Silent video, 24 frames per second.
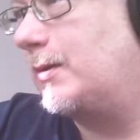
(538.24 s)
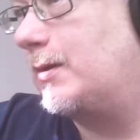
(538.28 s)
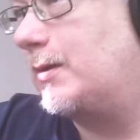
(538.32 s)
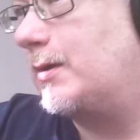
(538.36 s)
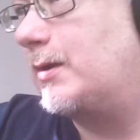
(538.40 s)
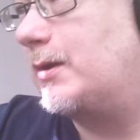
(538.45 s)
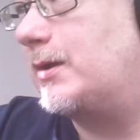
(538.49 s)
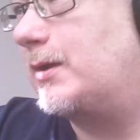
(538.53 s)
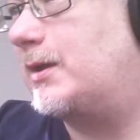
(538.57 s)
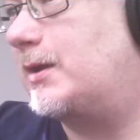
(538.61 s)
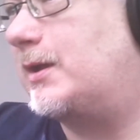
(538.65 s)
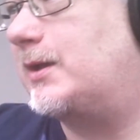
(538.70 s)

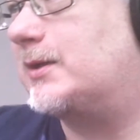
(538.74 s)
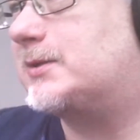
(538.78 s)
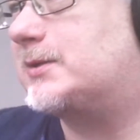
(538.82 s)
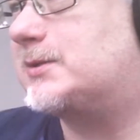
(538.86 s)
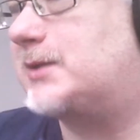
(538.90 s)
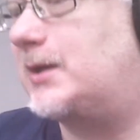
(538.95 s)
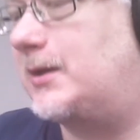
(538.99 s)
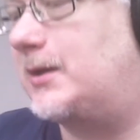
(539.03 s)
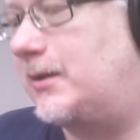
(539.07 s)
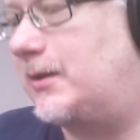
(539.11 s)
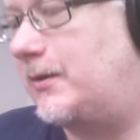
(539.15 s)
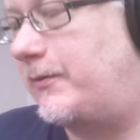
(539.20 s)
it is.
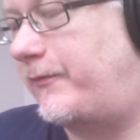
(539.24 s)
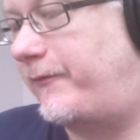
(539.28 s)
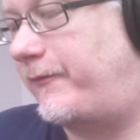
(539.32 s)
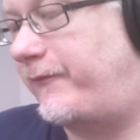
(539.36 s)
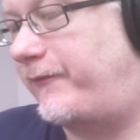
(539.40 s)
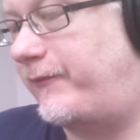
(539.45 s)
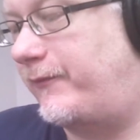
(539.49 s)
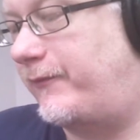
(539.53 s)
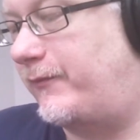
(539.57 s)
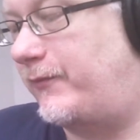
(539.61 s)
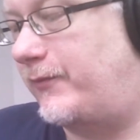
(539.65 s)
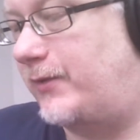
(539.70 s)

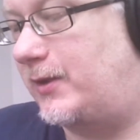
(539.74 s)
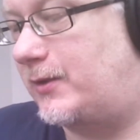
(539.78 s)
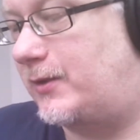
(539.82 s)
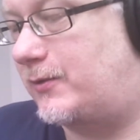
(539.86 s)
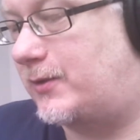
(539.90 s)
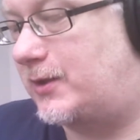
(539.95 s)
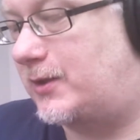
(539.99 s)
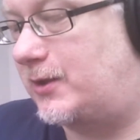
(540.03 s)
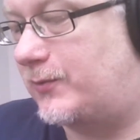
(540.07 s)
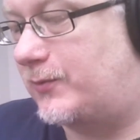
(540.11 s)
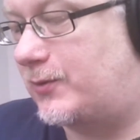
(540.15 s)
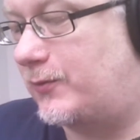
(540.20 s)
It
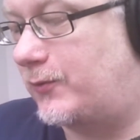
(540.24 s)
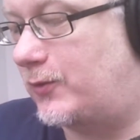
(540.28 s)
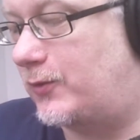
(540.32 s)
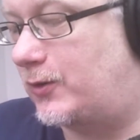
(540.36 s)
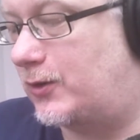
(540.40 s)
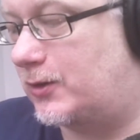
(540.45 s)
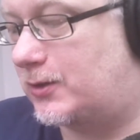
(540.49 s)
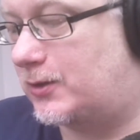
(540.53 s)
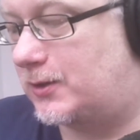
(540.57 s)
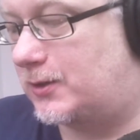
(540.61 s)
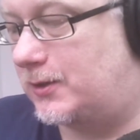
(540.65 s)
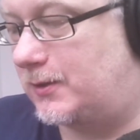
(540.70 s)
seems to
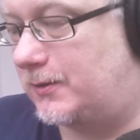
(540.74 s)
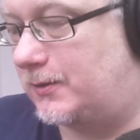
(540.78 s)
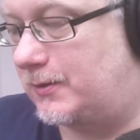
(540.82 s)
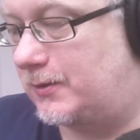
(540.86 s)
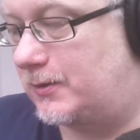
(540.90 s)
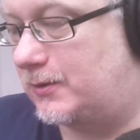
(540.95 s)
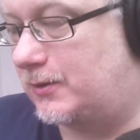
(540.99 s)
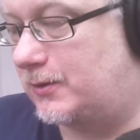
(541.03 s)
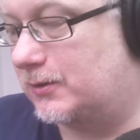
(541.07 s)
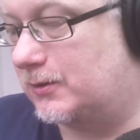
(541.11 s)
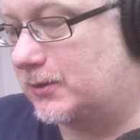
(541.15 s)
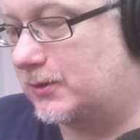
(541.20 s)
work.
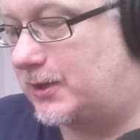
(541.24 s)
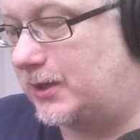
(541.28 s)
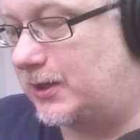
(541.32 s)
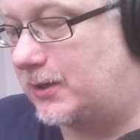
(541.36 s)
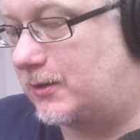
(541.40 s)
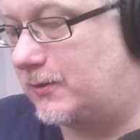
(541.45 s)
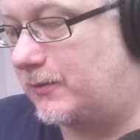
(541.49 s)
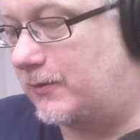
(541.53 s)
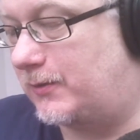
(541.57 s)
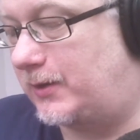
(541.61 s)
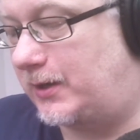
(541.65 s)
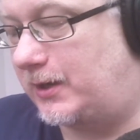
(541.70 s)
Don't
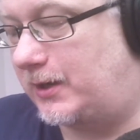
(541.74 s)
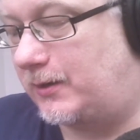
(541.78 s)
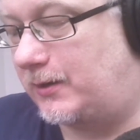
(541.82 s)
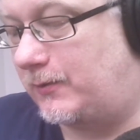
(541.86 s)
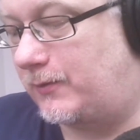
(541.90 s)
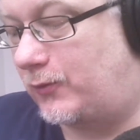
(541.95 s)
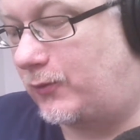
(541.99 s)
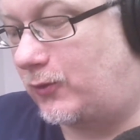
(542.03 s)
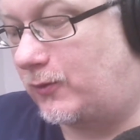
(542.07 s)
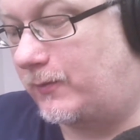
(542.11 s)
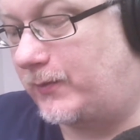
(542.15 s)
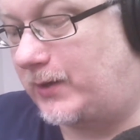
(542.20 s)
get any
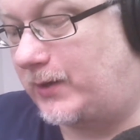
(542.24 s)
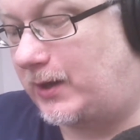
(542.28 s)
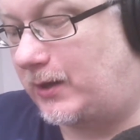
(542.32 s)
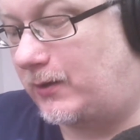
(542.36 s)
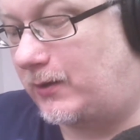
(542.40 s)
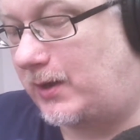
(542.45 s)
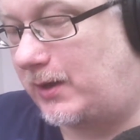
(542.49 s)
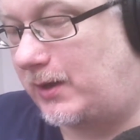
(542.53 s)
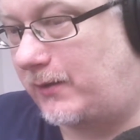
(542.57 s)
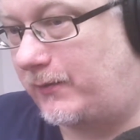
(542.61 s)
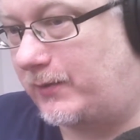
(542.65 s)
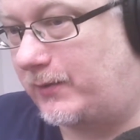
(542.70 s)
warm now.
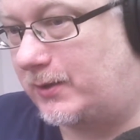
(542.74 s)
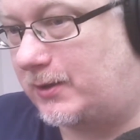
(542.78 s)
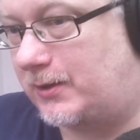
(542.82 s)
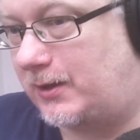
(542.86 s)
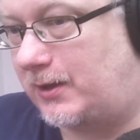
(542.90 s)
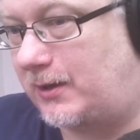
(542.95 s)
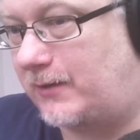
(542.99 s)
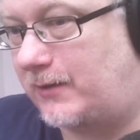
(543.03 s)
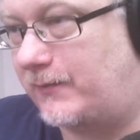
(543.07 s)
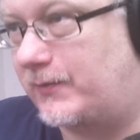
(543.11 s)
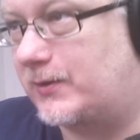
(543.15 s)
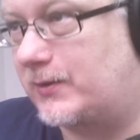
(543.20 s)
I haven't
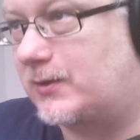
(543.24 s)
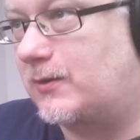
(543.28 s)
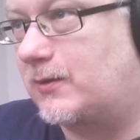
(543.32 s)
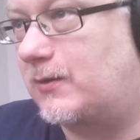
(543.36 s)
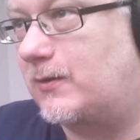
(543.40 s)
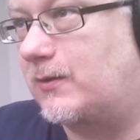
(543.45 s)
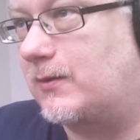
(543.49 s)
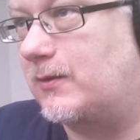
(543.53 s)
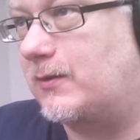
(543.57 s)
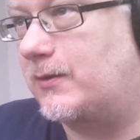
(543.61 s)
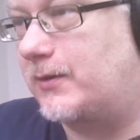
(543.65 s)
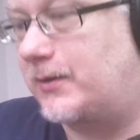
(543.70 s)
have it
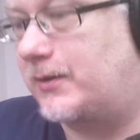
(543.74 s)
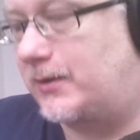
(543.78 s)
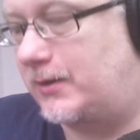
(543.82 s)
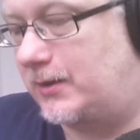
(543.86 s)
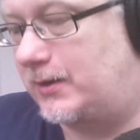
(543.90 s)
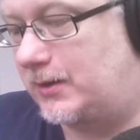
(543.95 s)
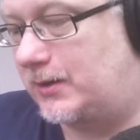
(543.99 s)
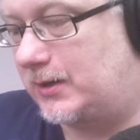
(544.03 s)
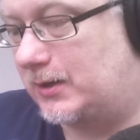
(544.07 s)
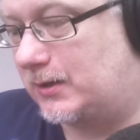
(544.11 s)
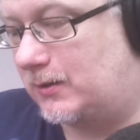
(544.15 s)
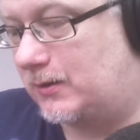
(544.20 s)
on
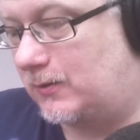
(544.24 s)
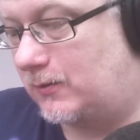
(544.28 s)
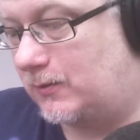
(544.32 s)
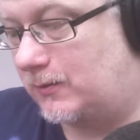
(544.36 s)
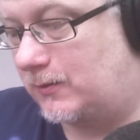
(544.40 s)
that long,